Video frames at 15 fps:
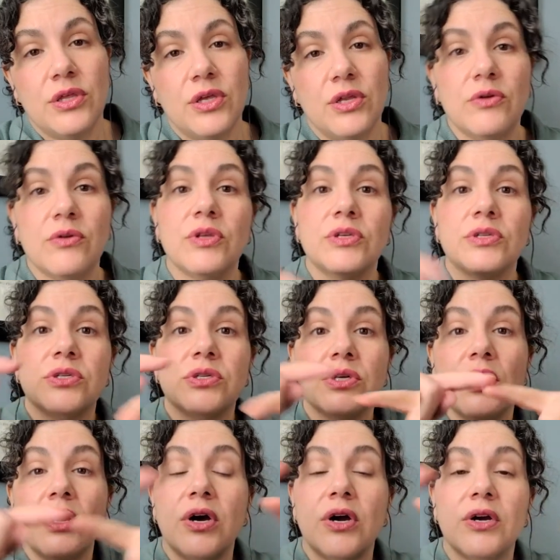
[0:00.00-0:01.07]
the
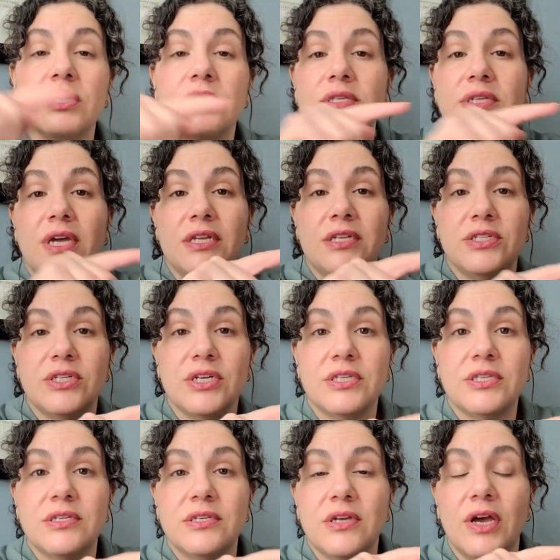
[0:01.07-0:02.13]
scar is not
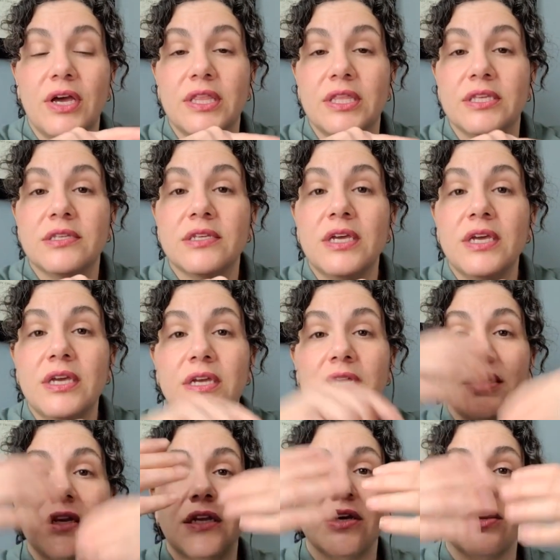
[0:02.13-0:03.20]
just on the
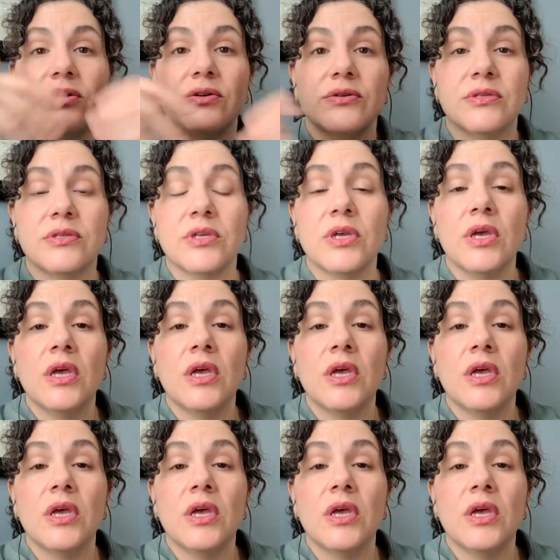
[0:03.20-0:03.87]
skin, it goes